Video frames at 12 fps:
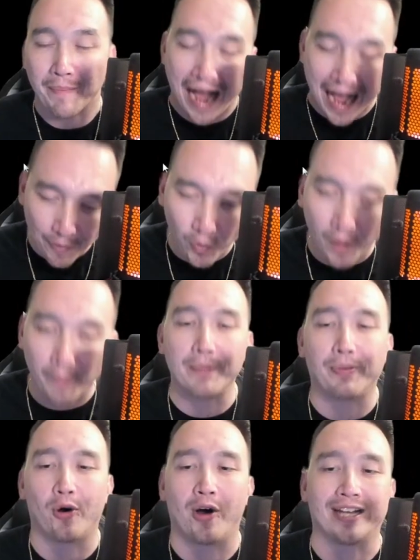but I will be
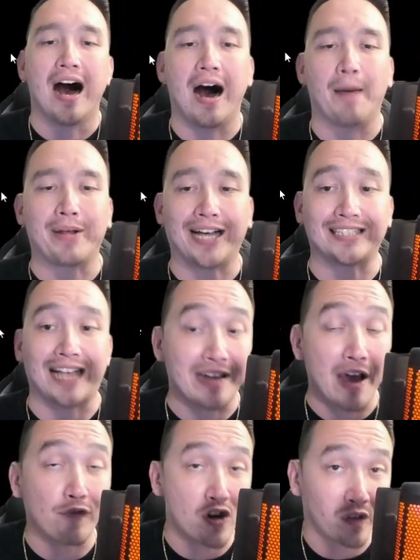pulling because I
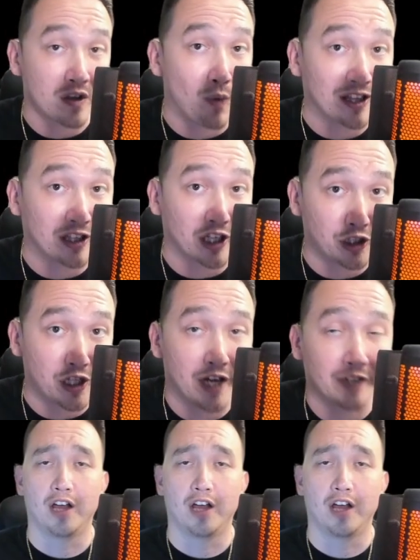definitely want this chick.